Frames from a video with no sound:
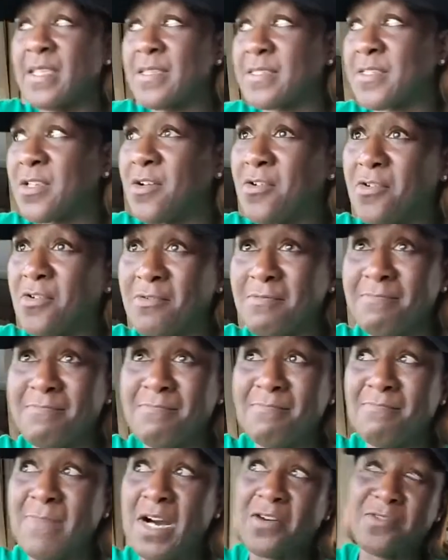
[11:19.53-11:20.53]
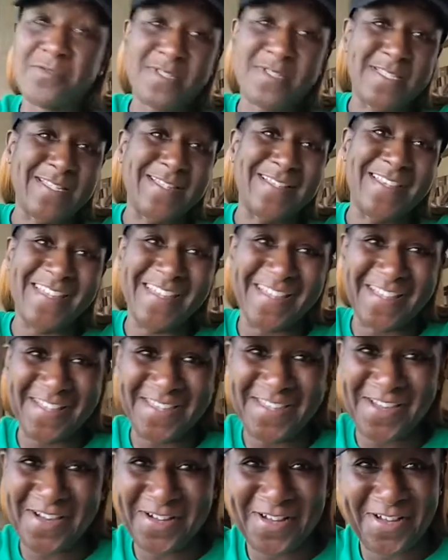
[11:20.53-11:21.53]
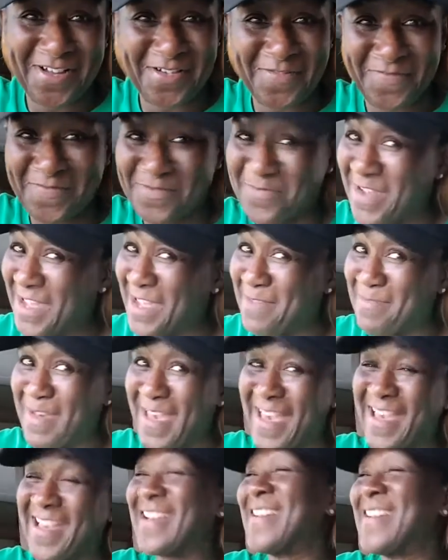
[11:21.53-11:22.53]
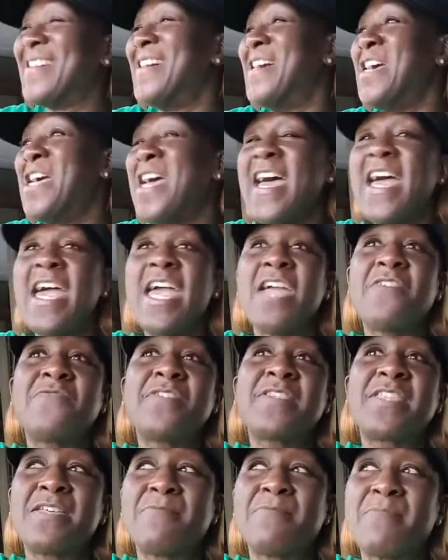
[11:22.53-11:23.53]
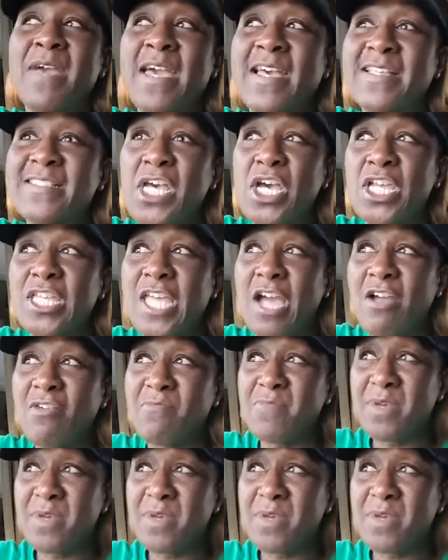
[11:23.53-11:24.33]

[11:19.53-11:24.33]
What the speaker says: so my OCD, y'all, come from way back. Everything matched. Y'all